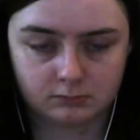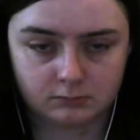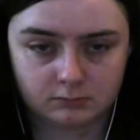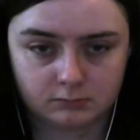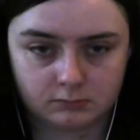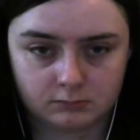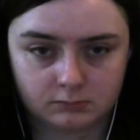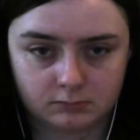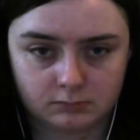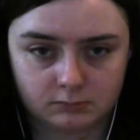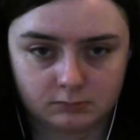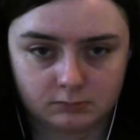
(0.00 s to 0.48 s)

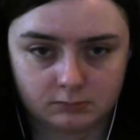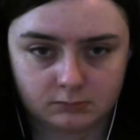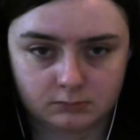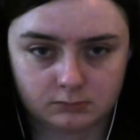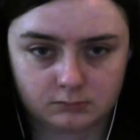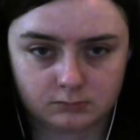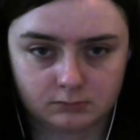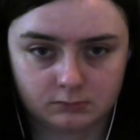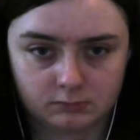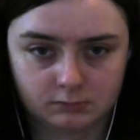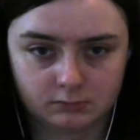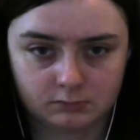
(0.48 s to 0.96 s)

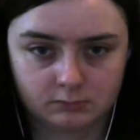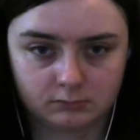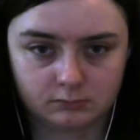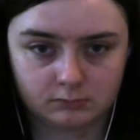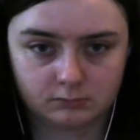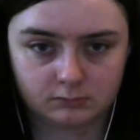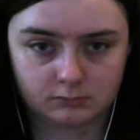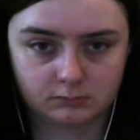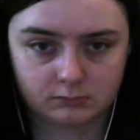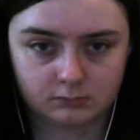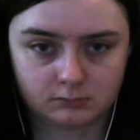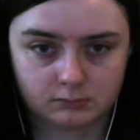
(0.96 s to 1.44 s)

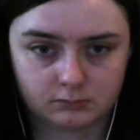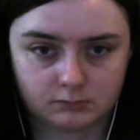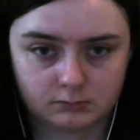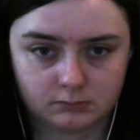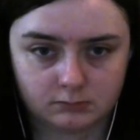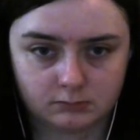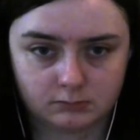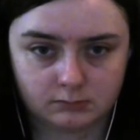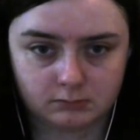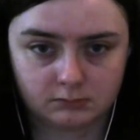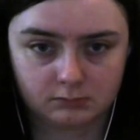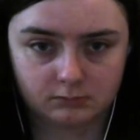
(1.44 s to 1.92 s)

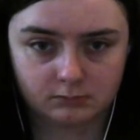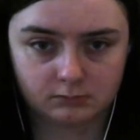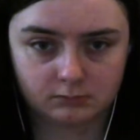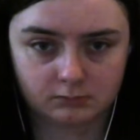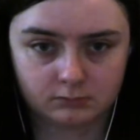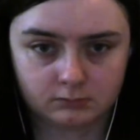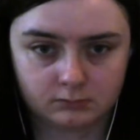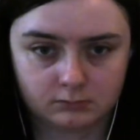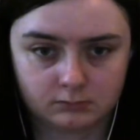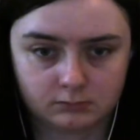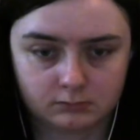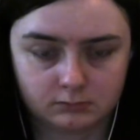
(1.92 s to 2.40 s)

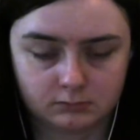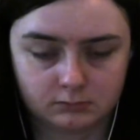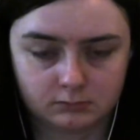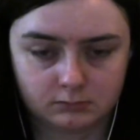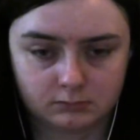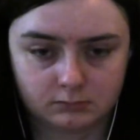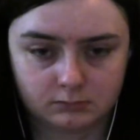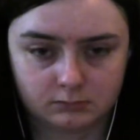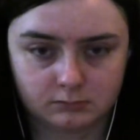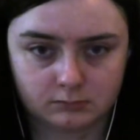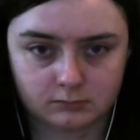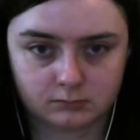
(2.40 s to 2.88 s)

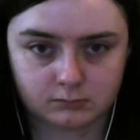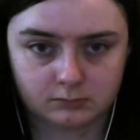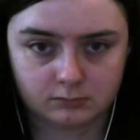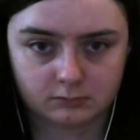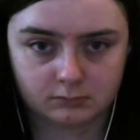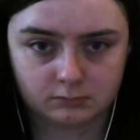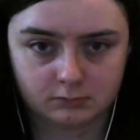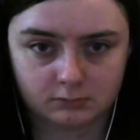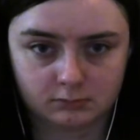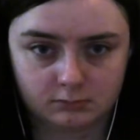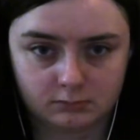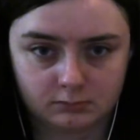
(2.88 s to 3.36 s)

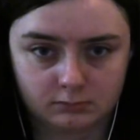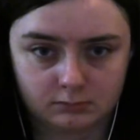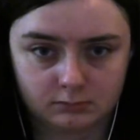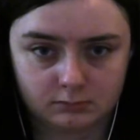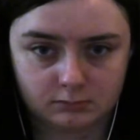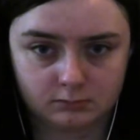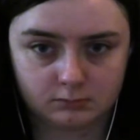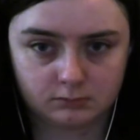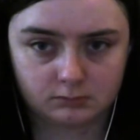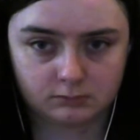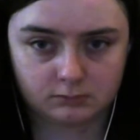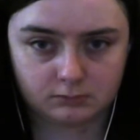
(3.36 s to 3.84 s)

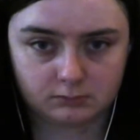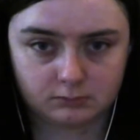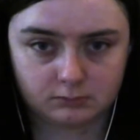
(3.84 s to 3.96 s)
The person shown says nothing.